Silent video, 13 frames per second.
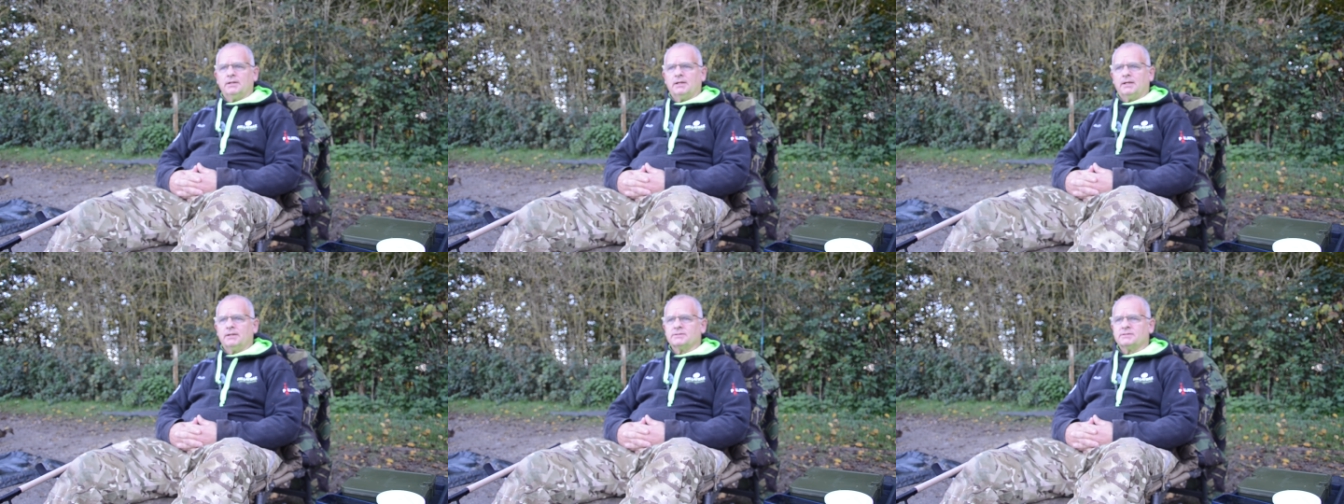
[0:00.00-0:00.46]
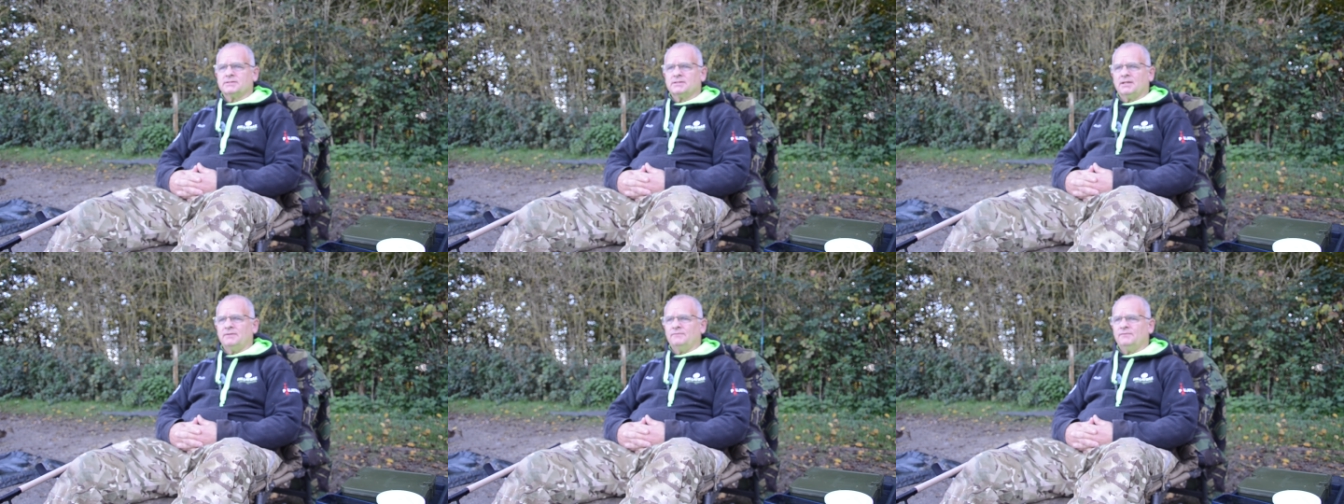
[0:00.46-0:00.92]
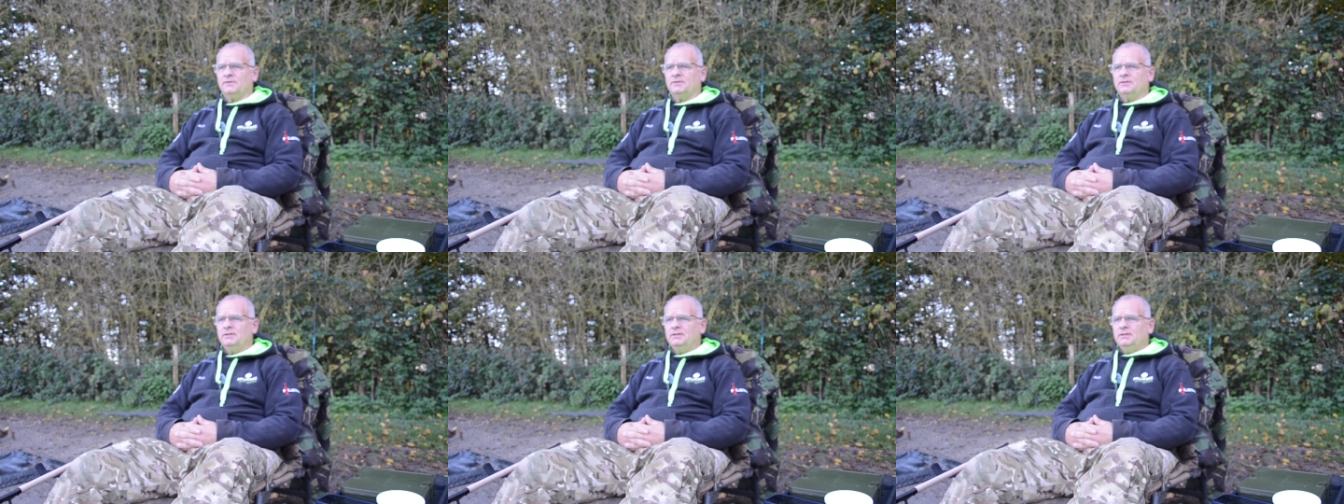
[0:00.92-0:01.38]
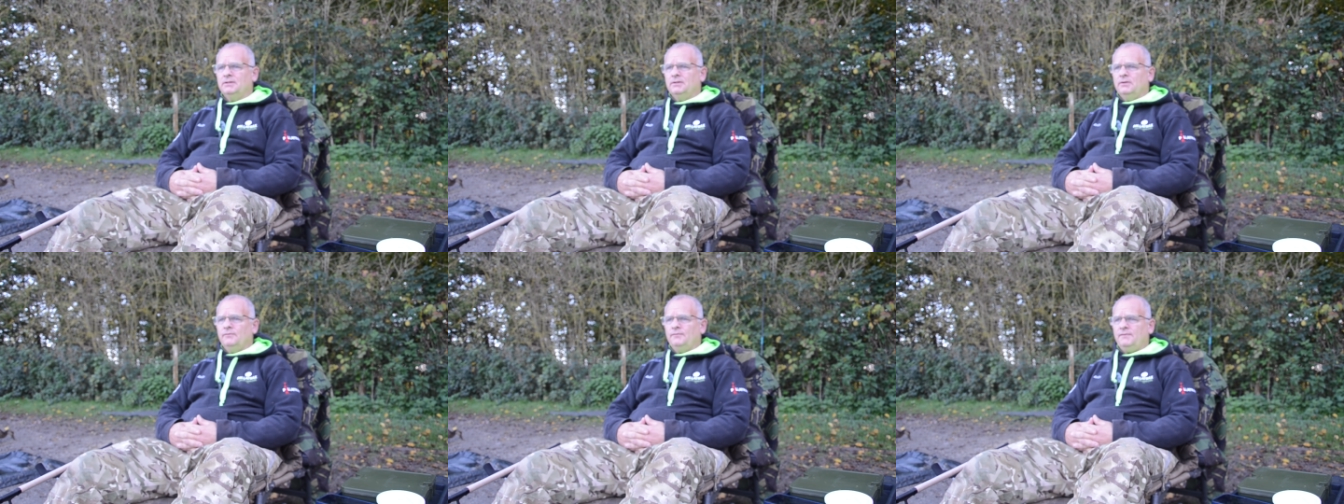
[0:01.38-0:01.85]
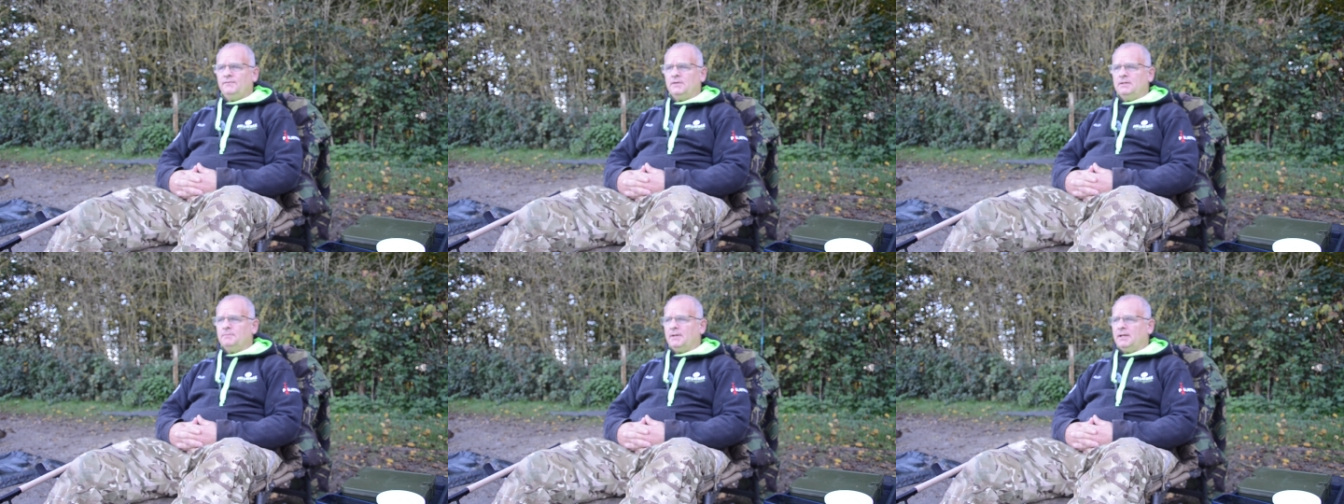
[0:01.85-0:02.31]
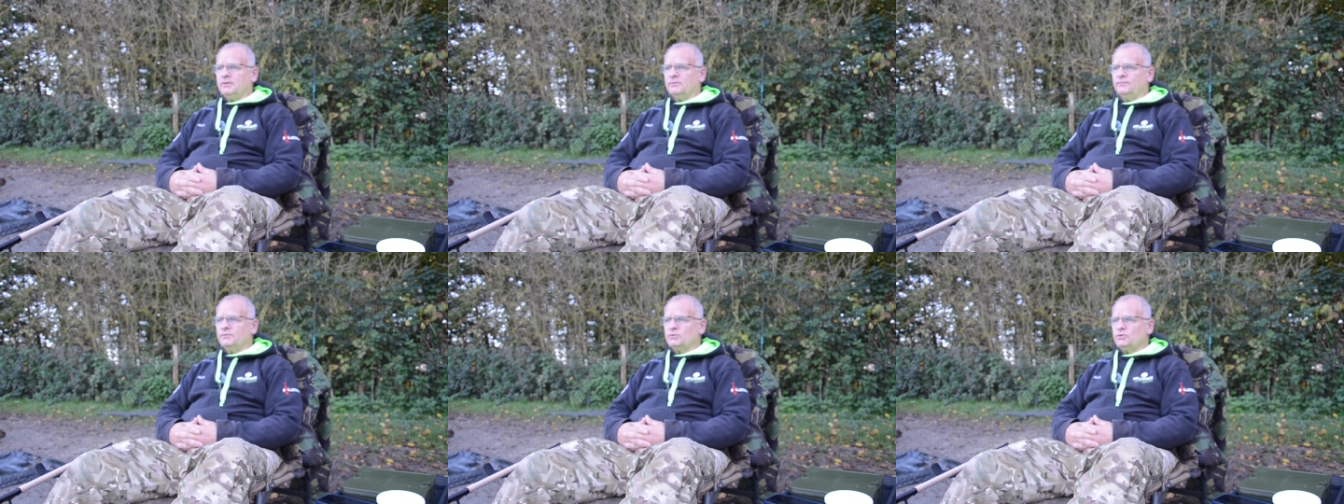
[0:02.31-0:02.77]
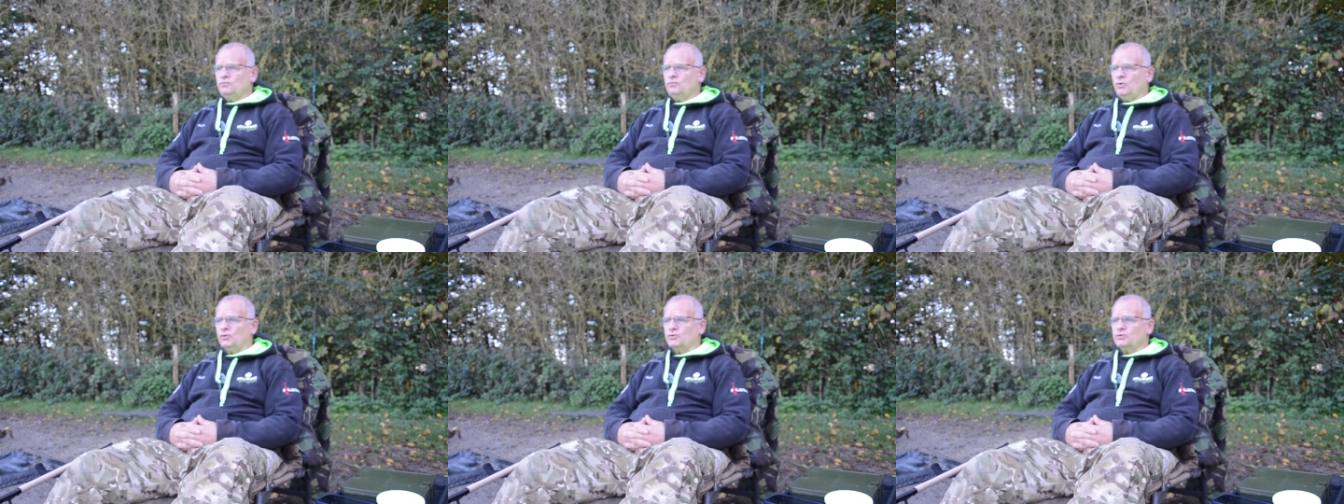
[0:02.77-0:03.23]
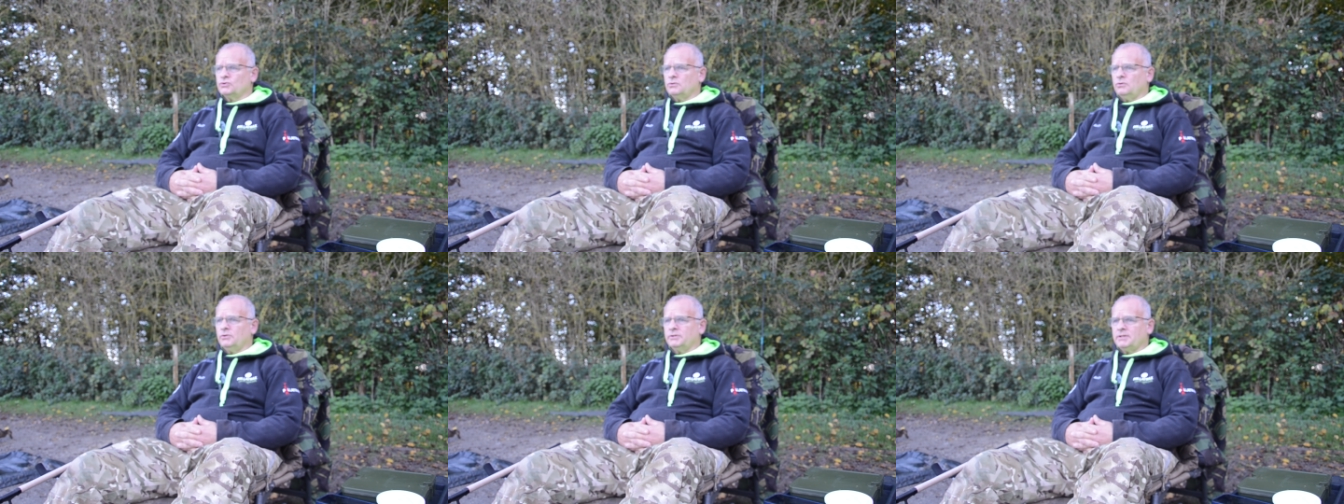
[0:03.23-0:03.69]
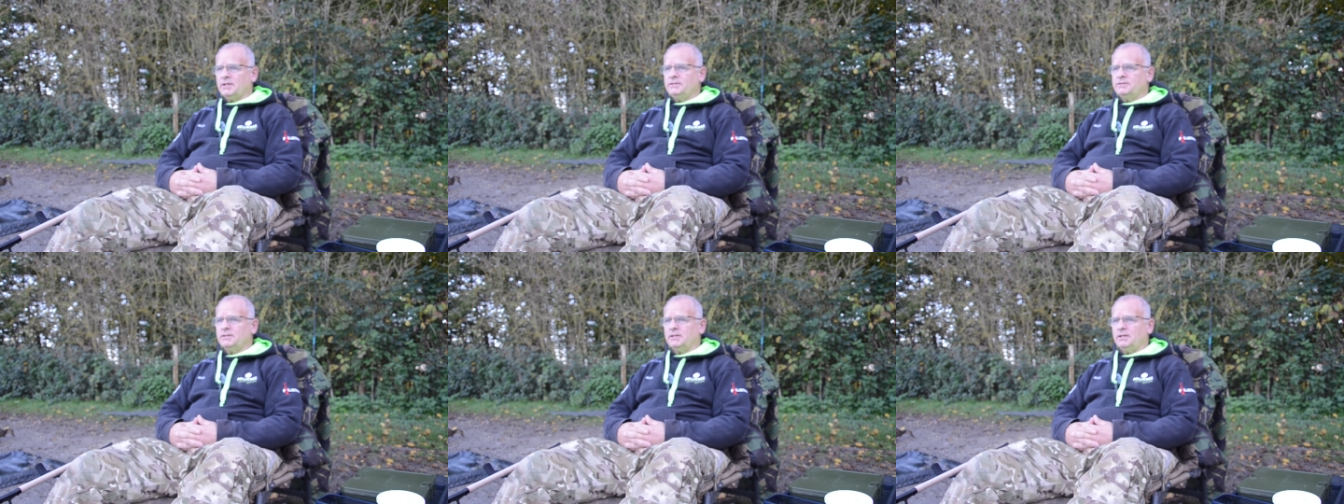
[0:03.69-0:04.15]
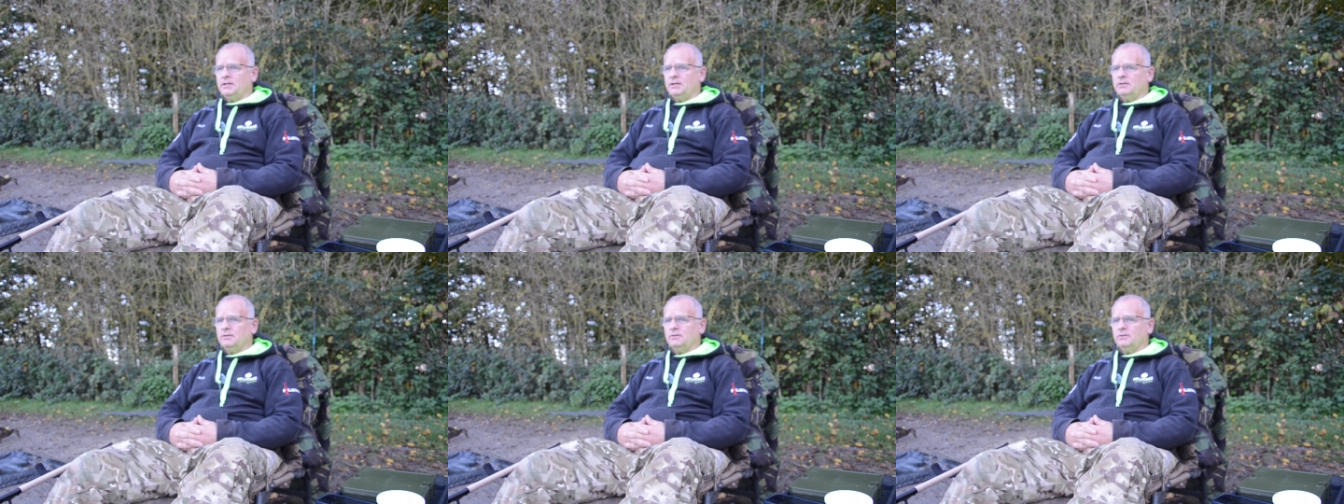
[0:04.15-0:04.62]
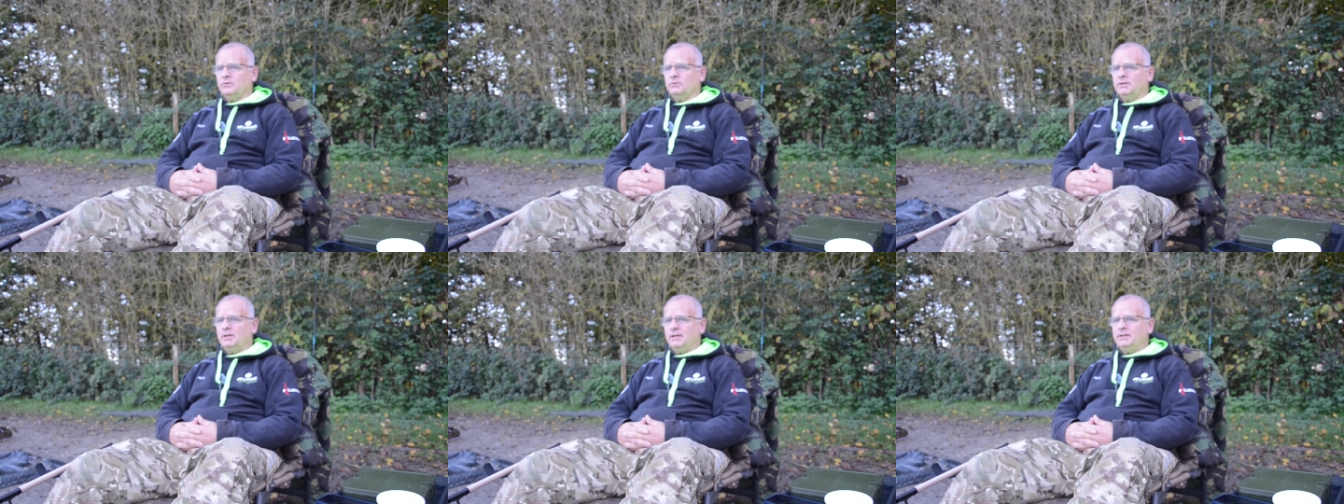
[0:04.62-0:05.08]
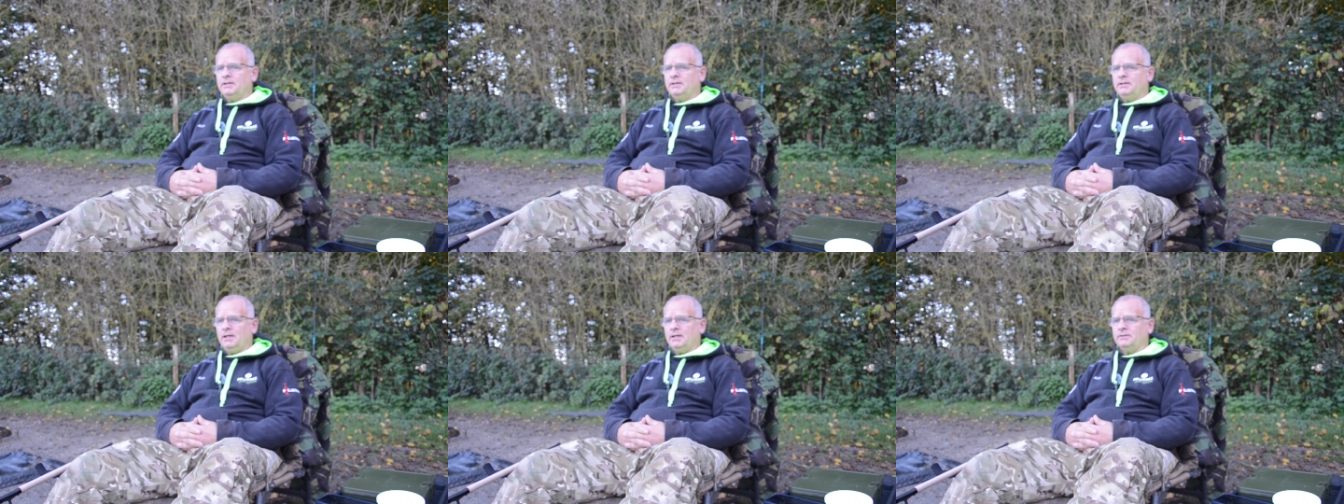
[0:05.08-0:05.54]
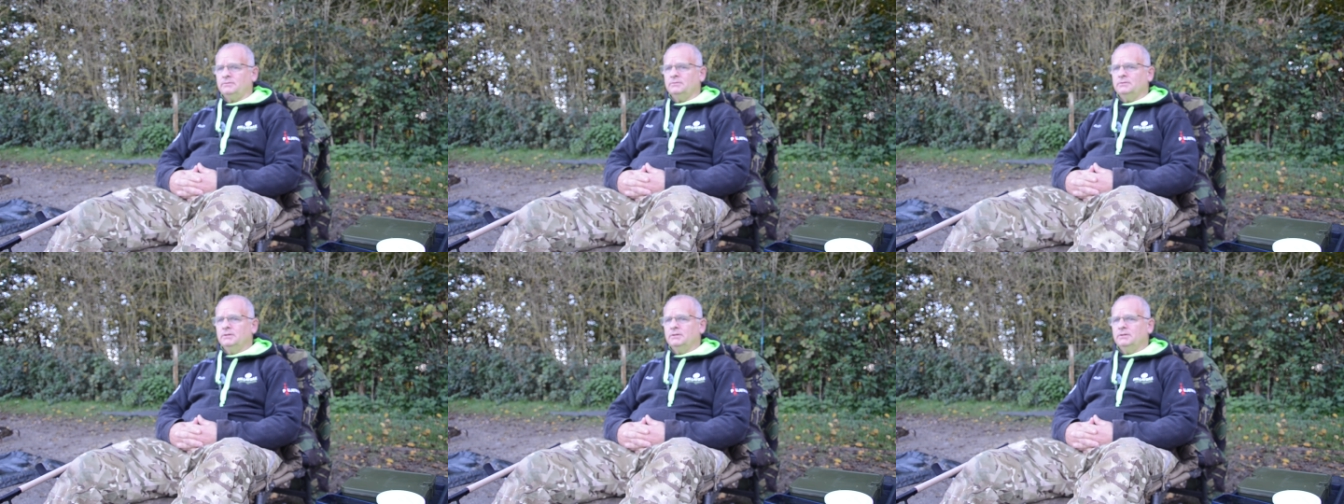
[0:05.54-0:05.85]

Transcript: And as I say, for £15 for 2 rods on a day ticket on a lake in Kent